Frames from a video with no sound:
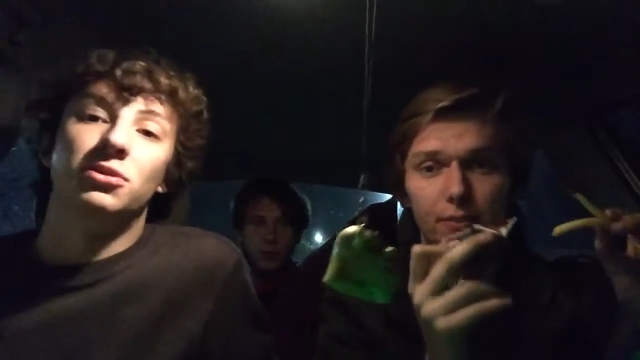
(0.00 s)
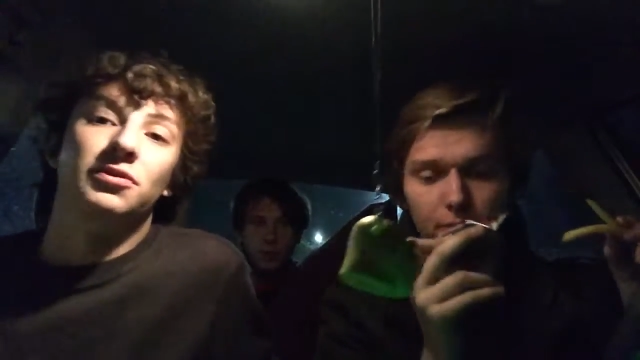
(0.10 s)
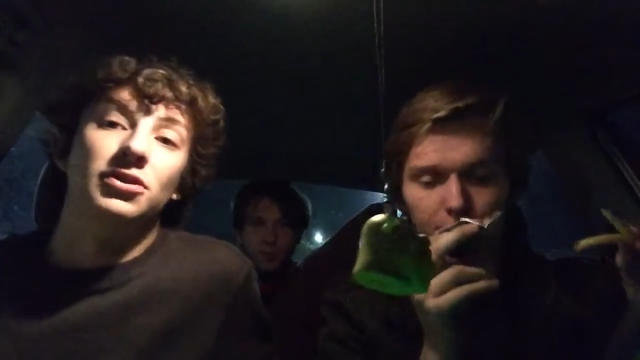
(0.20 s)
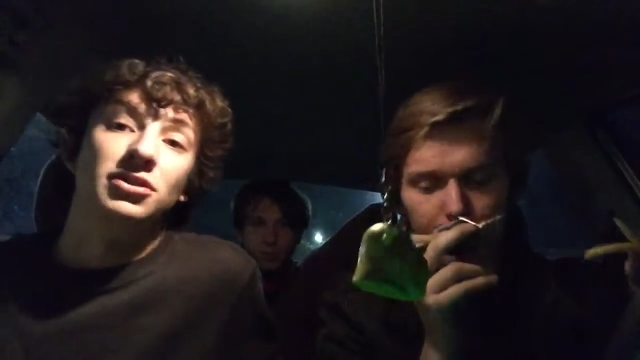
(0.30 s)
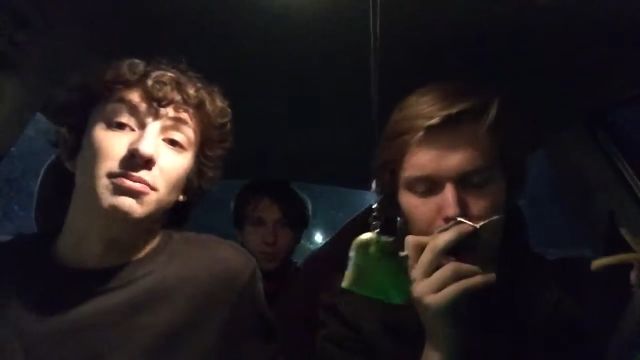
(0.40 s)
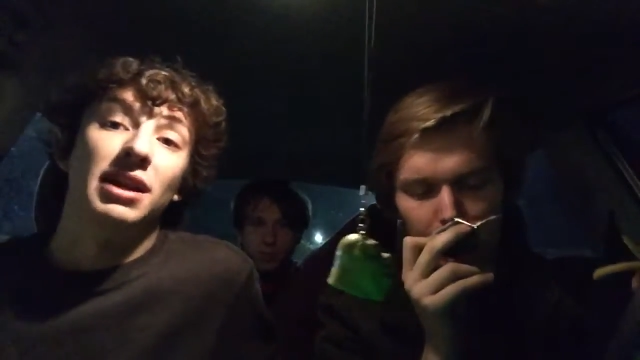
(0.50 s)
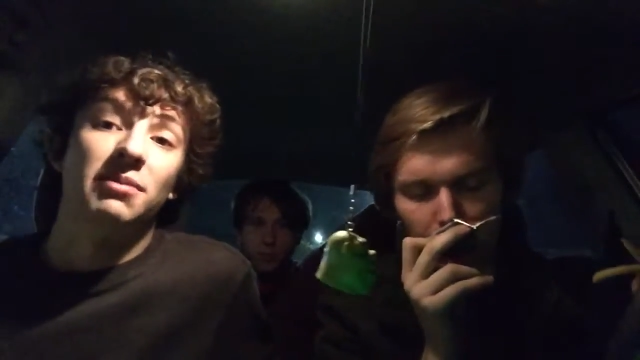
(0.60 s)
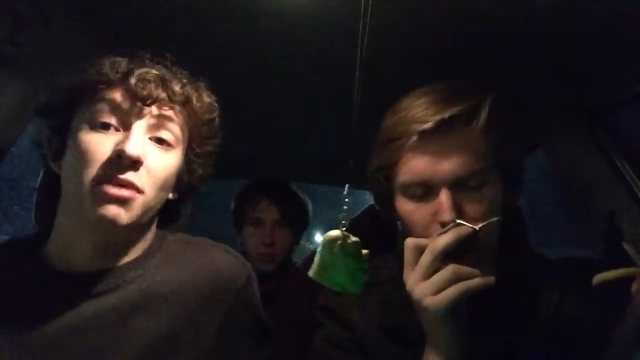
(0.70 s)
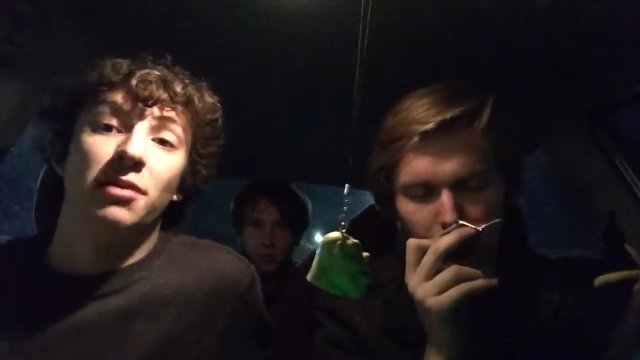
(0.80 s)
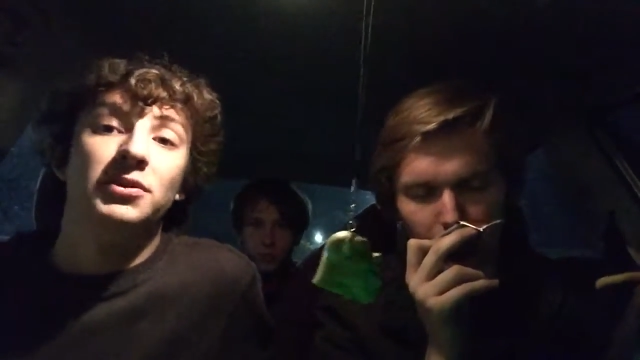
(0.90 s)
Speaker 1: gonna review as many
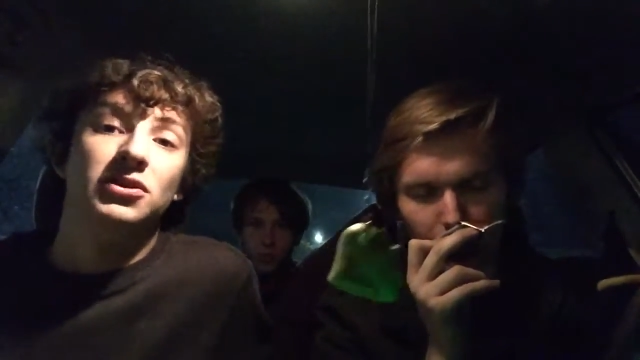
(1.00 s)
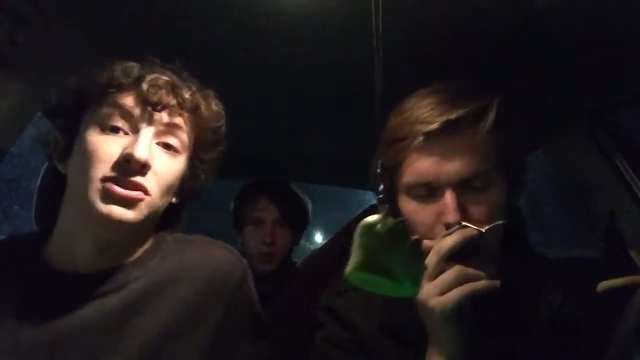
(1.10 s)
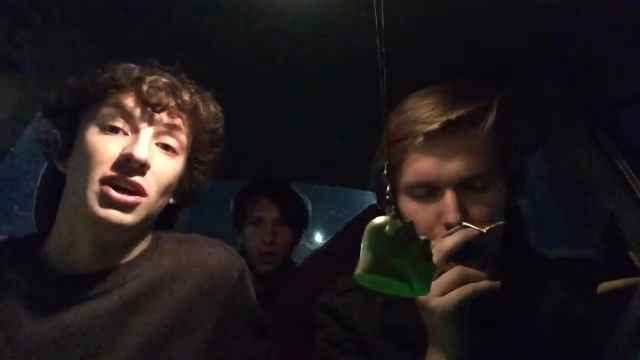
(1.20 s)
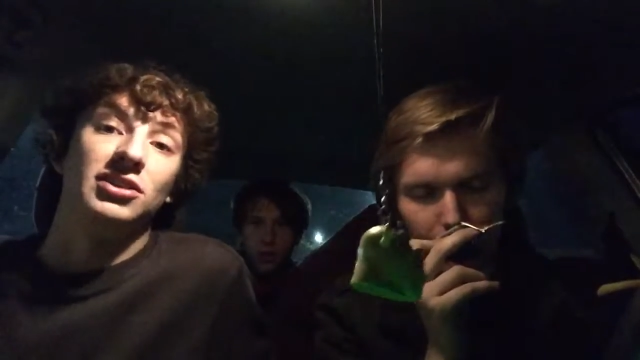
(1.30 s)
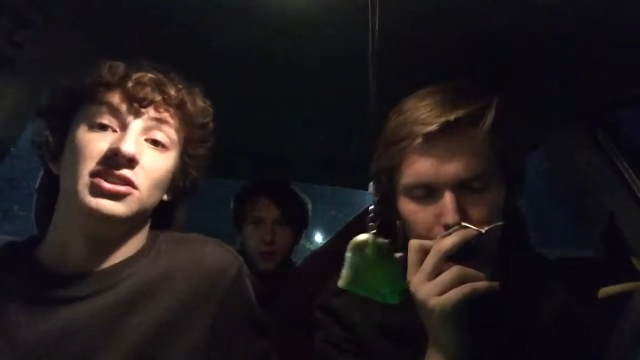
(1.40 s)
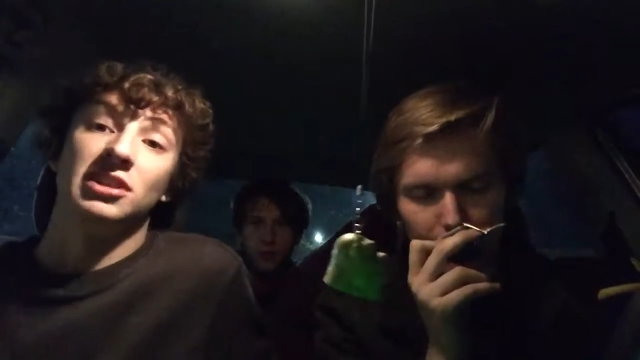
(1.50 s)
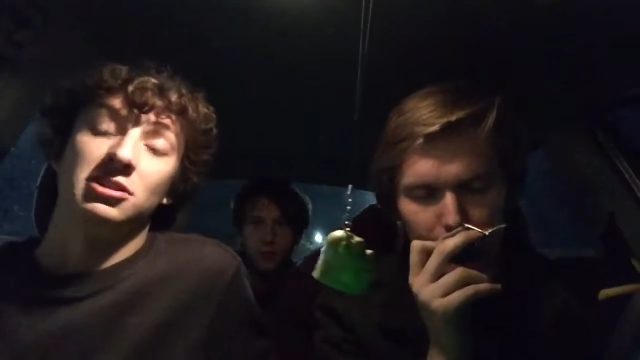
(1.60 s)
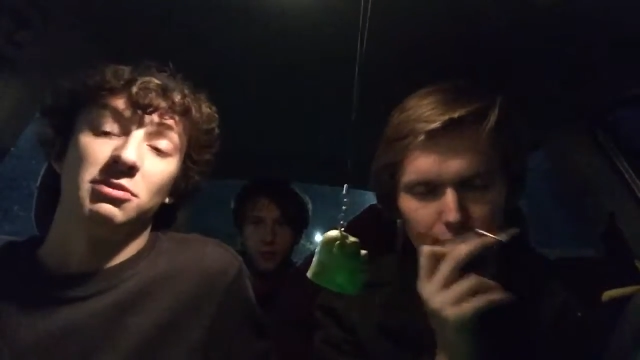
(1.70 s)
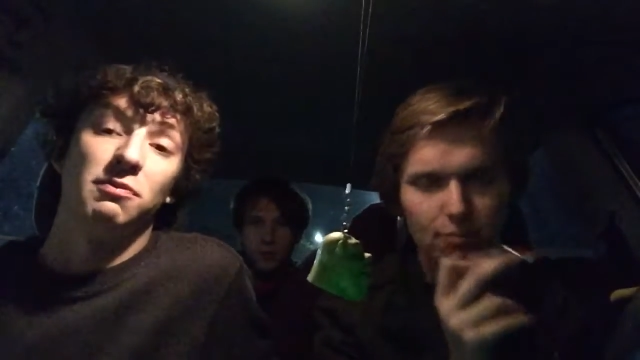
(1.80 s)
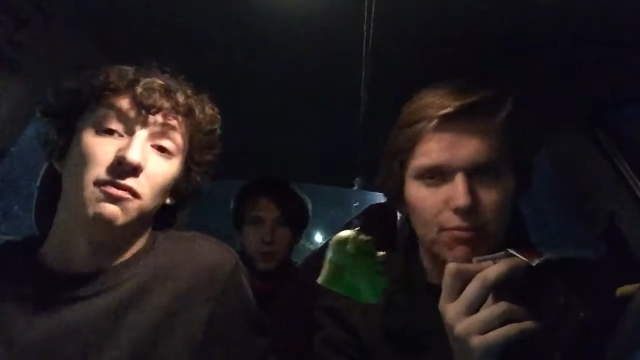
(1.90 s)
barbecue sauces as
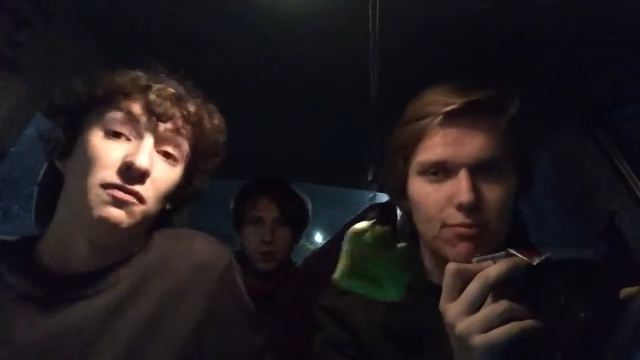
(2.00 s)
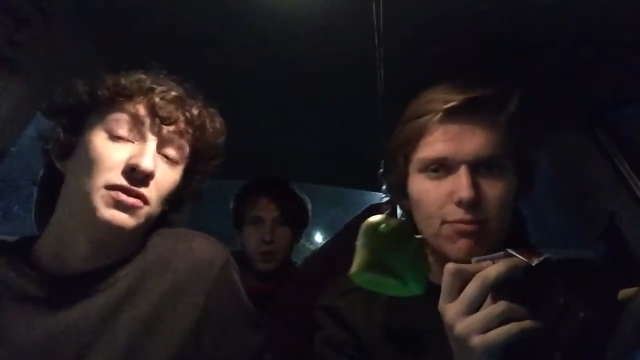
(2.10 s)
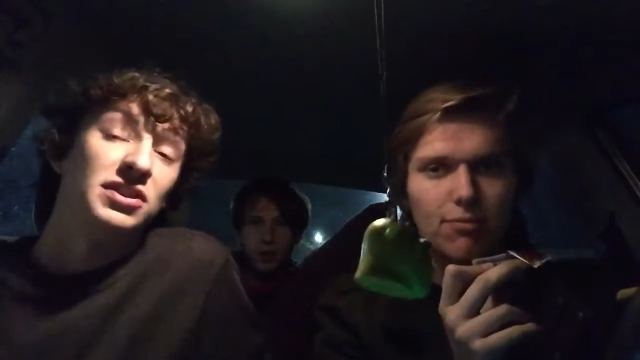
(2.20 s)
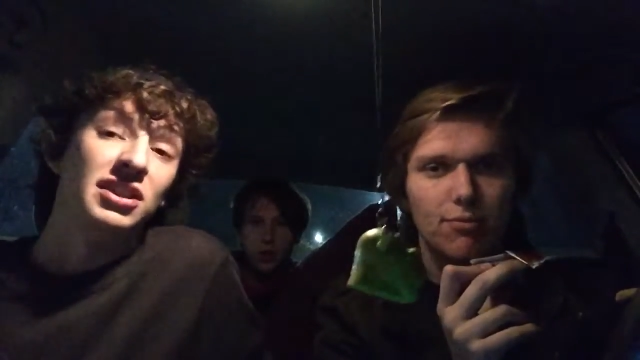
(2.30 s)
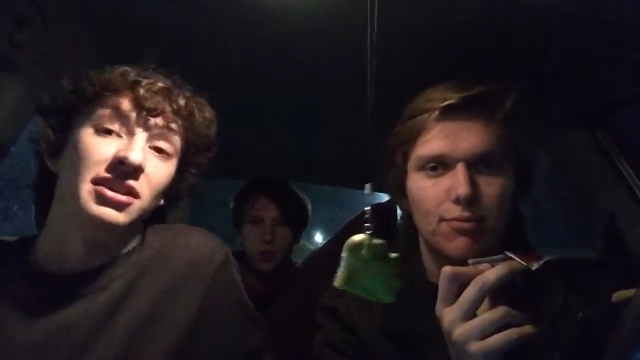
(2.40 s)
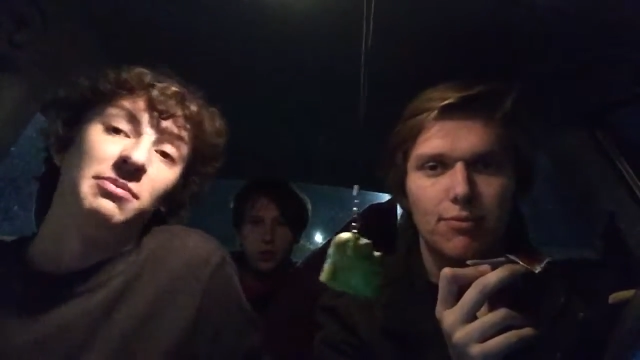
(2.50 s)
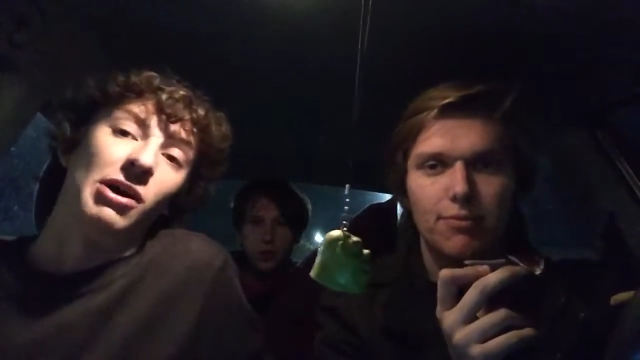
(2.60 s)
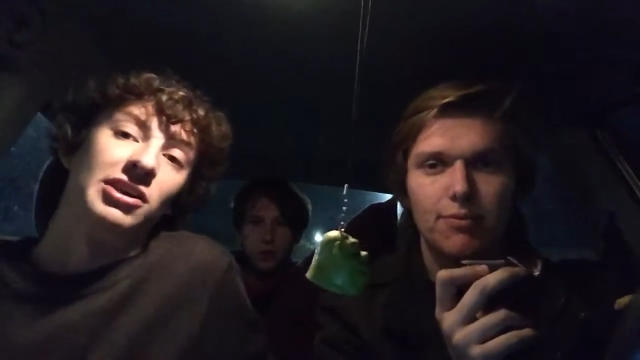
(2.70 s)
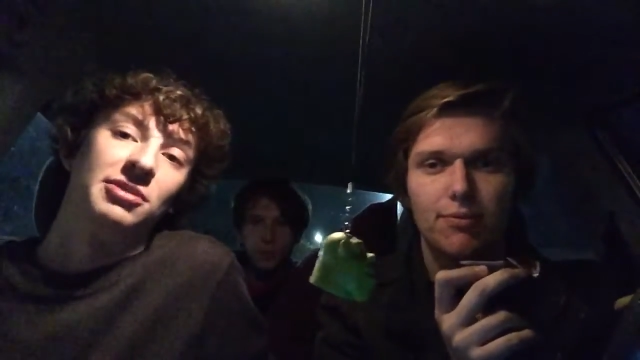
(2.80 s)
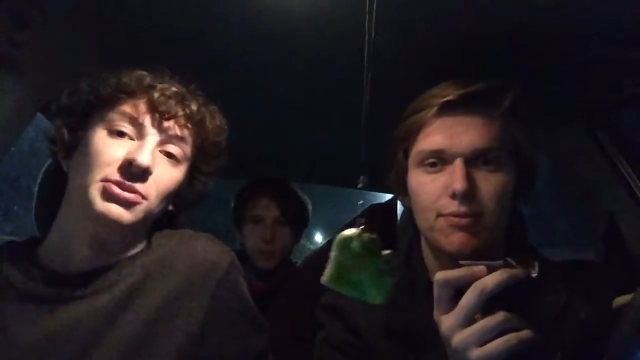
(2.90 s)
we physically
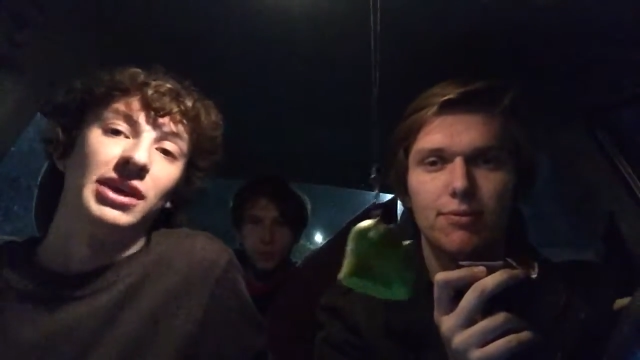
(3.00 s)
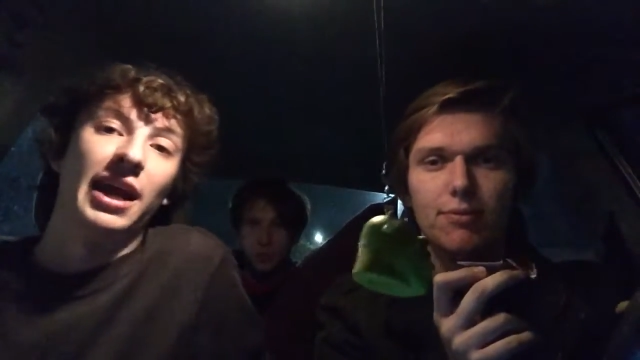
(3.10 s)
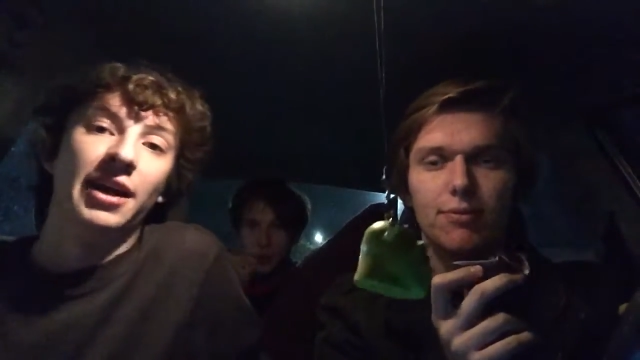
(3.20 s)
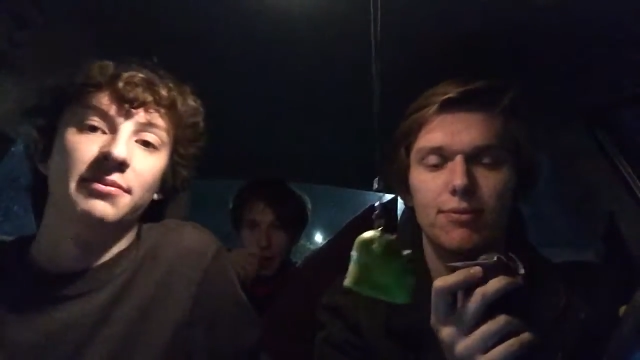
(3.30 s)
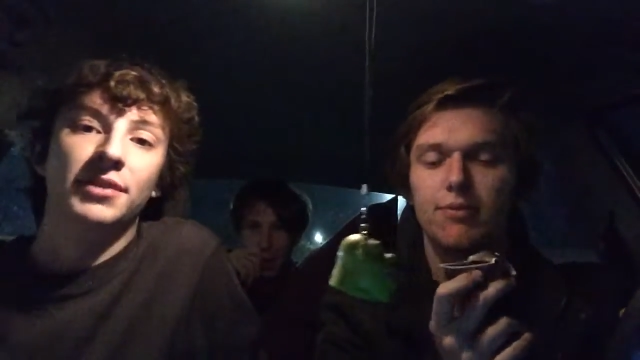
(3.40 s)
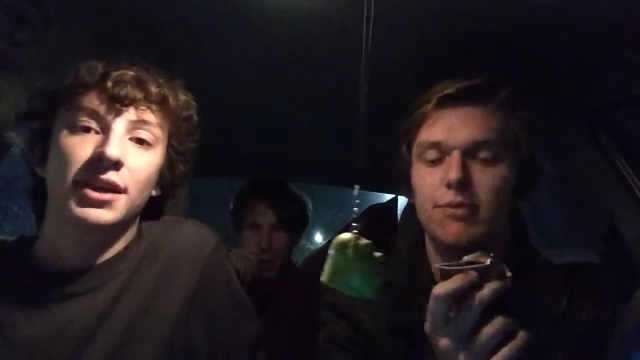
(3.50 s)
possibly can.